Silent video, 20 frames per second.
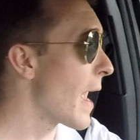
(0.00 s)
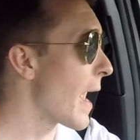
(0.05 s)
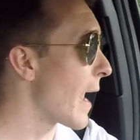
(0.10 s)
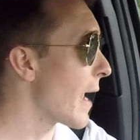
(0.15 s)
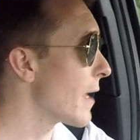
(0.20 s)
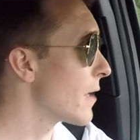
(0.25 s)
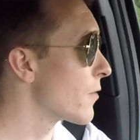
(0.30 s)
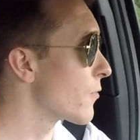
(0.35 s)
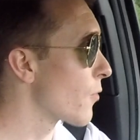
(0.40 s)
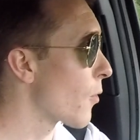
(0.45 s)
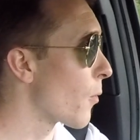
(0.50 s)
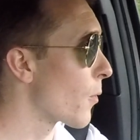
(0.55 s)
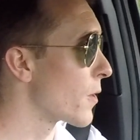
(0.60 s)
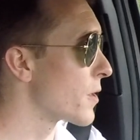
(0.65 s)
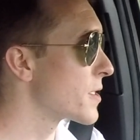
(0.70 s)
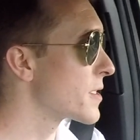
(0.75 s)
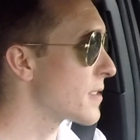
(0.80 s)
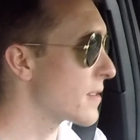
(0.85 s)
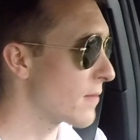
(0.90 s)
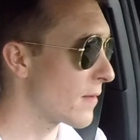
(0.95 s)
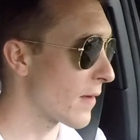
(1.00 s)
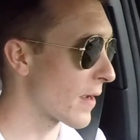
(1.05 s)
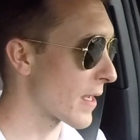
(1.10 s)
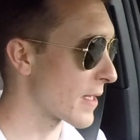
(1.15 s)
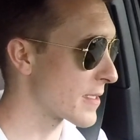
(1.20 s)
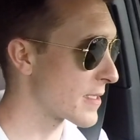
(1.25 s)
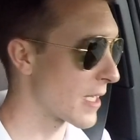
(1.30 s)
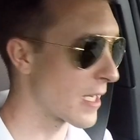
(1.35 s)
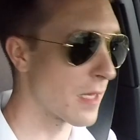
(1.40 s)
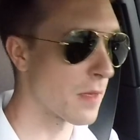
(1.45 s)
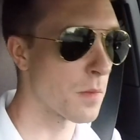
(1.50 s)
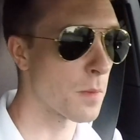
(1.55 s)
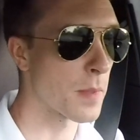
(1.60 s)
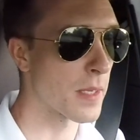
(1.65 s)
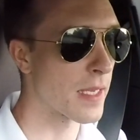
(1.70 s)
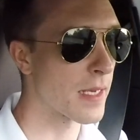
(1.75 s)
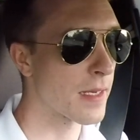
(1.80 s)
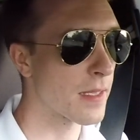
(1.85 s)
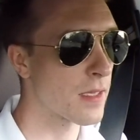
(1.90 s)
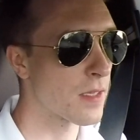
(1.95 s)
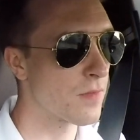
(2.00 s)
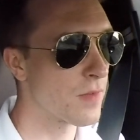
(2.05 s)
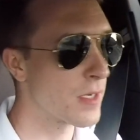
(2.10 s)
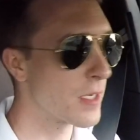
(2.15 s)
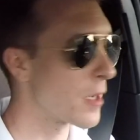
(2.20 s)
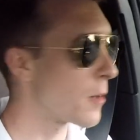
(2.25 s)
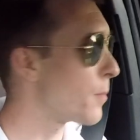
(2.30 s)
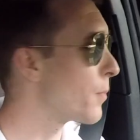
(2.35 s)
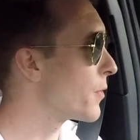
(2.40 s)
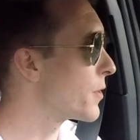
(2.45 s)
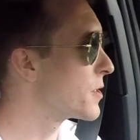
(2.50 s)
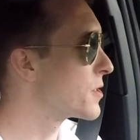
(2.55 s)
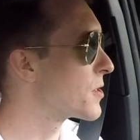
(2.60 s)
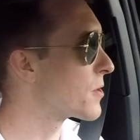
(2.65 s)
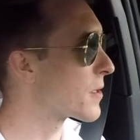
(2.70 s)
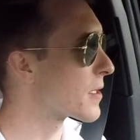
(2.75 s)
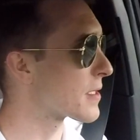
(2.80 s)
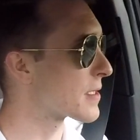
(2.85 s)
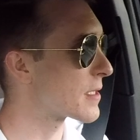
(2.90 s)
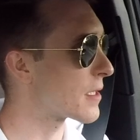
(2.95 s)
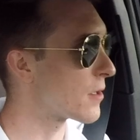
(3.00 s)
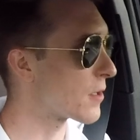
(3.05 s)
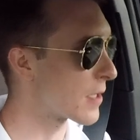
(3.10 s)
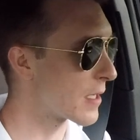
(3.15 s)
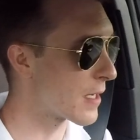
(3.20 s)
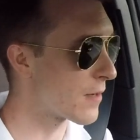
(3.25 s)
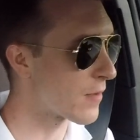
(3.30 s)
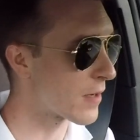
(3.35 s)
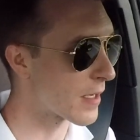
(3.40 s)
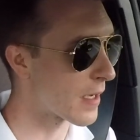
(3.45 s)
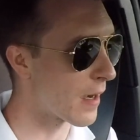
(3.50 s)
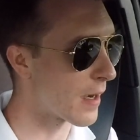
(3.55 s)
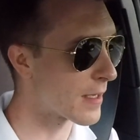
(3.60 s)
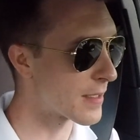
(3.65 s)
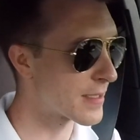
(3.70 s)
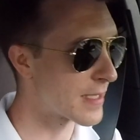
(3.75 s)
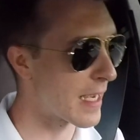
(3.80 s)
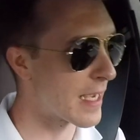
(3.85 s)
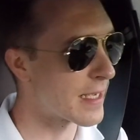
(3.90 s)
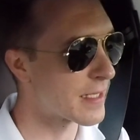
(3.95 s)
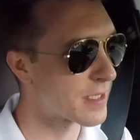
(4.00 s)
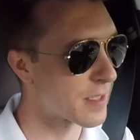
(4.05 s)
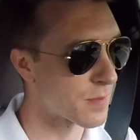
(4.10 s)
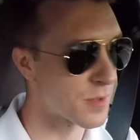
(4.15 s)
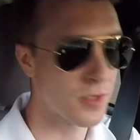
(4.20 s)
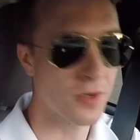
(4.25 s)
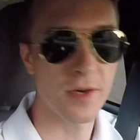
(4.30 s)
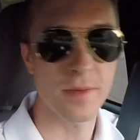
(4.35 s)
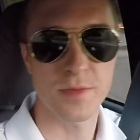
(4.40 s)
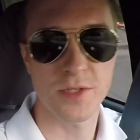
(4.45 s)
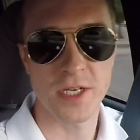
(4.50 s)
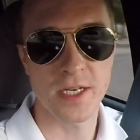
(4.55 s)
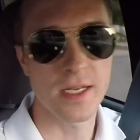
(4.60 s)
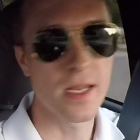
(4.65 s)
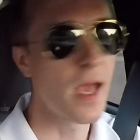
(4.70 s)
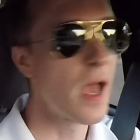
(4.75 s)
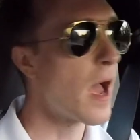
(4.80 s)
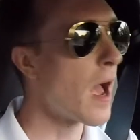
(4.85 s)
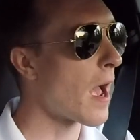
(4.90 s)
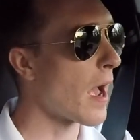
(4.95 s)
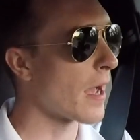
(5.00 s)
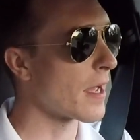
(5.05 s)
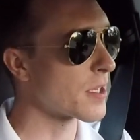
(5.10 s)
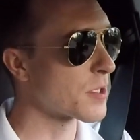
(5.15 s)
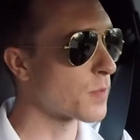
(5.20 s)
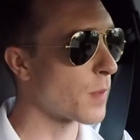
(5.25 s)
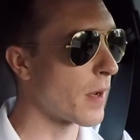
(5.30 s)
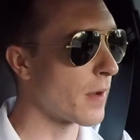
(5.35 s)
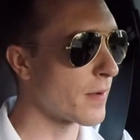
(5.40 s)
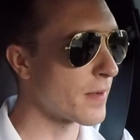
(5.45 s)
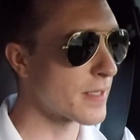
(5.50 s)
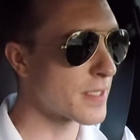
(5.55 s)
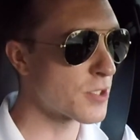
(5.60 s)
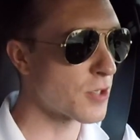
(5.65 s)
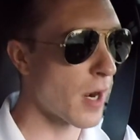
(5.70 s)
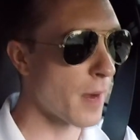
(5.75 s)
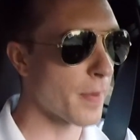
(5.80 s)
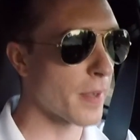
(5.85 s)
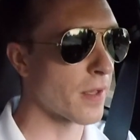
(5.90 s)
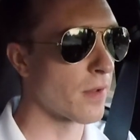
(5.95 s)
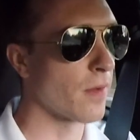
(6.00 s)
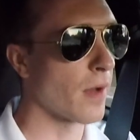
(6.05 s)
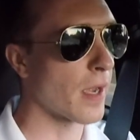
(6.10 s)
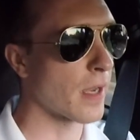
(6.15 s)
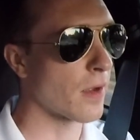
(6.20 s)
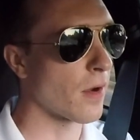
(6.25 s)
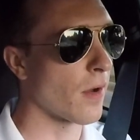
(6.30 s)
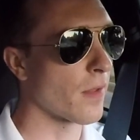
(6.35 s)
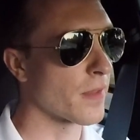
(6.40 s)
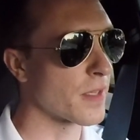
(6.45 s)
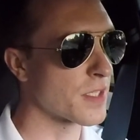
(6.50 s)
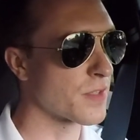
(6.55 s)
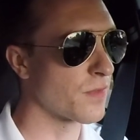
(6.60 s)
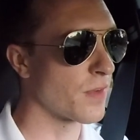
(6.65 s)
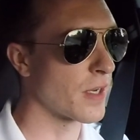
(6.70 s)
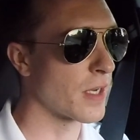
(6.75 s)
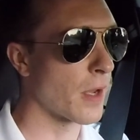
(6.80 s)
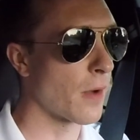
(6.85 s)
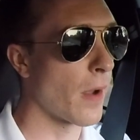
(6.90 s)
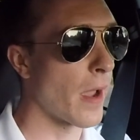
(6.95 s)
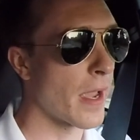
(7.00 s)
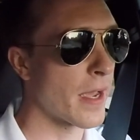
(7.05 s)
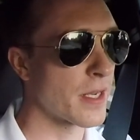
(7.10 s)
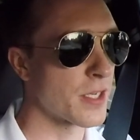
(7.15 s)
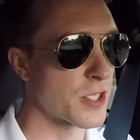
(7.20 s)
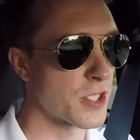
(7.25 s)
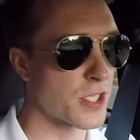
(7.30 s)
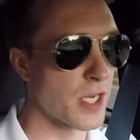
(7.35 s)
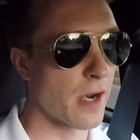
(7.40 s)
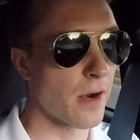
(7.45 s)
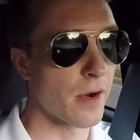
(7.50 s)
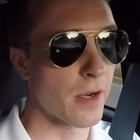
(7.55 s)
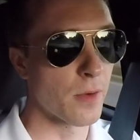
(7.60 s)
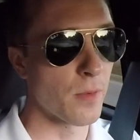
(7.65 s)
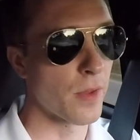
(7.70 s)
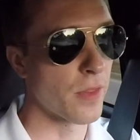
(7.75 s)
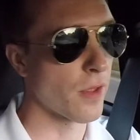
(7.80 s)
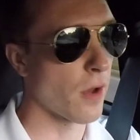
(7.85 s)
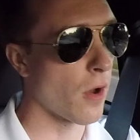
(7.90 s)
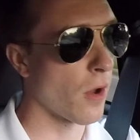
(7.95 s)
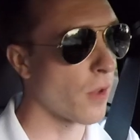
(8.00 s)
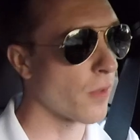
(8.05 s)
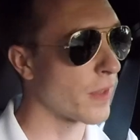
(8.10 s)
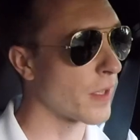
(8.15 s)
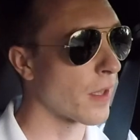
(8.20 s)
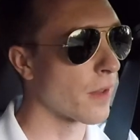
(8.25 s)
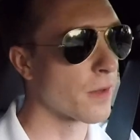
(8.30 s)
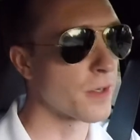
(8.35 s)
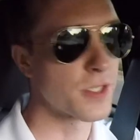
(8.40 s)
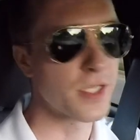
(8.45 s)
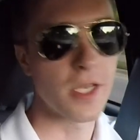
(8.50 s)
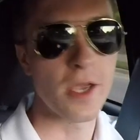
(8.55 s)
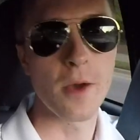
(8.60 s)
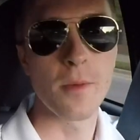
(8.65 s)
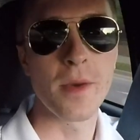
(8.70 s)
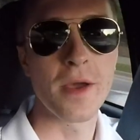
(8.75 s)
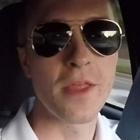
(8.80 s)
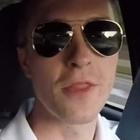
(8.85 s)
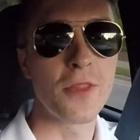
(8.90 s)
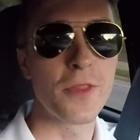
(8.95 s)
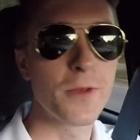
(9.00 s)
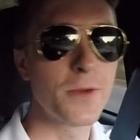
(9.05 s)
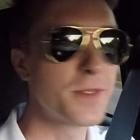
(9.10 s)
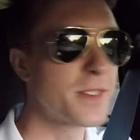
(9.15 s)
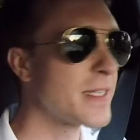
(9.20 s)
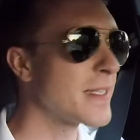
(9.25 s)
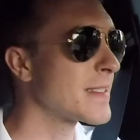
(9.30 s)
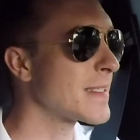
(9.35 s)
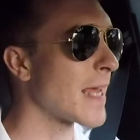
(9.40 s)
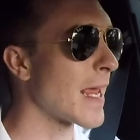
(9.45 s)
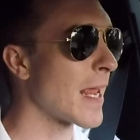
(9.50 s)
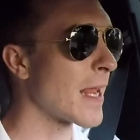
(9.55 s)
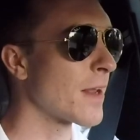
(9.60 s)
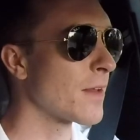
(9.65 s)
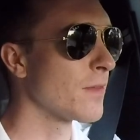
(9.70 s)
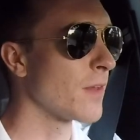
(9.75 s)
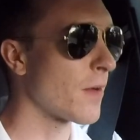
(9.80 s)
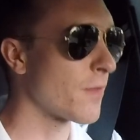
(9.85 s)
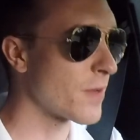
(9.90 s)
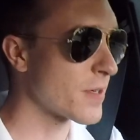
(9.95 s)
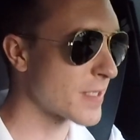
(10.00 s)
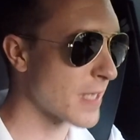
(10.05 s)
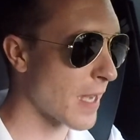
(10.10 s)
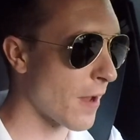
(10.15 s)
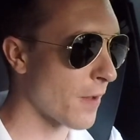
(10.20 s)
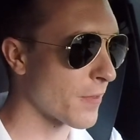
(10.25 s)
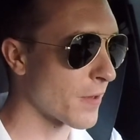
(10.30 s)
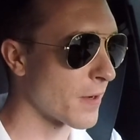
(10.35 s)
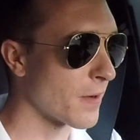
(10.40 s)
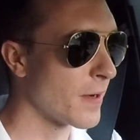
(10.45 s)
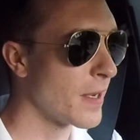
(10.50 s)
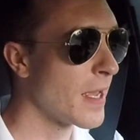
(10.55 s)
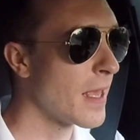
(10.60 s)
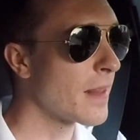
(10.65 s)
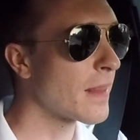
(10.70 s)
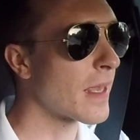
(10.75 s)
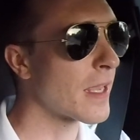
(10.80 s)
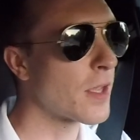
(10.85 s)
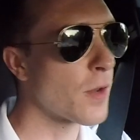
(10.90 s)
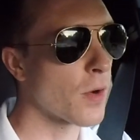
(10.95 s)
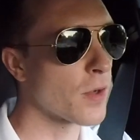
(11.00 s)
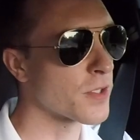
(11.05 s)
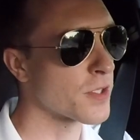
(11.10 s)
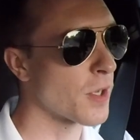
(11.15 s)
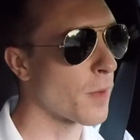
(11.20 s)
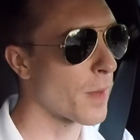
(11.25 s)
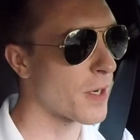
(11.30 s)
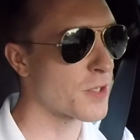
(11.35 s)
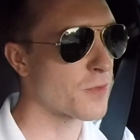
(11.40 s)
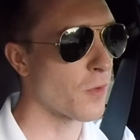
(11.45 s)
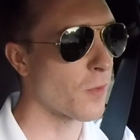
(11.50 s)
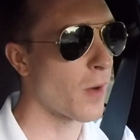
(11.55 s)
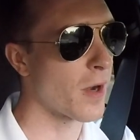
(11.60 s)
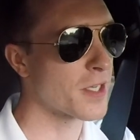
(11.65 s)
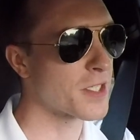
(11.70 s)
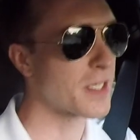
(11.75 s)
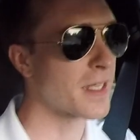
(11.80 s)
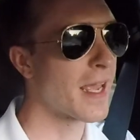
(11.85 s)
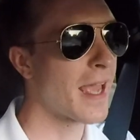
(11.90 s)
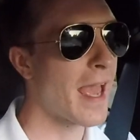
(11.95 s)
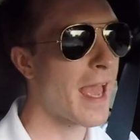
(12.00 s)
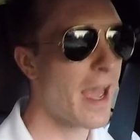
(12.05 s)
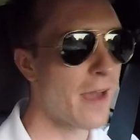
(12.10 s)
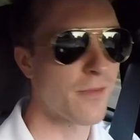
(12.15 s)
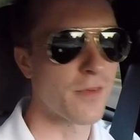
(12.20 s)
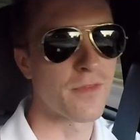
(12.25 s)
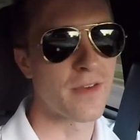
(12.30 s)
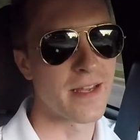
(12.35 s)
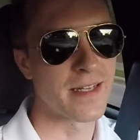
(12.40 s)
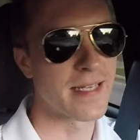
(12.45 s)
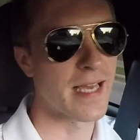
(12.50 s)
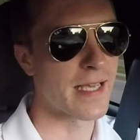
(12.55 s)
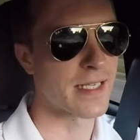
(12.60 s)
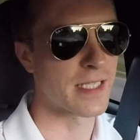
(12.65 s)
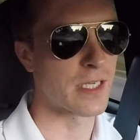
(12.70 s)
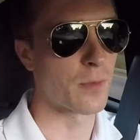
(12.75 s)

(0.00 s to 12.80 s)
And of course, like I said at the beginning of the video, please do consider giving us a subscription, as well as dropping a like on this video and sharing with all the other Tacoma enthusiasts and lovers out there. Thank you all so much for watching. Have a fantastic